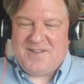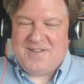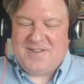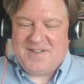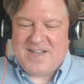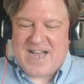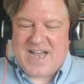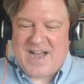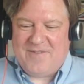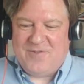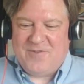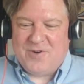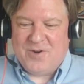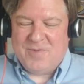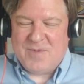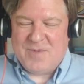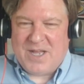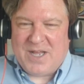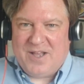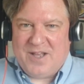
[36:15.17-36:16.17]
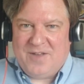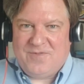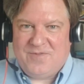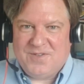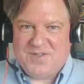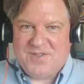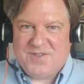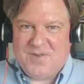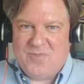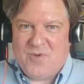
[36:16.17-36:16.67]
have her in my life
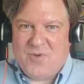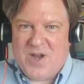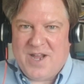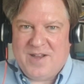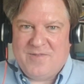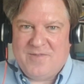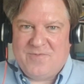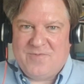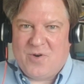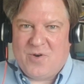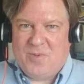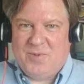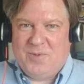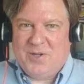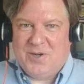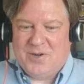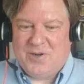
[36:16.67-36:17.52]
in some way informally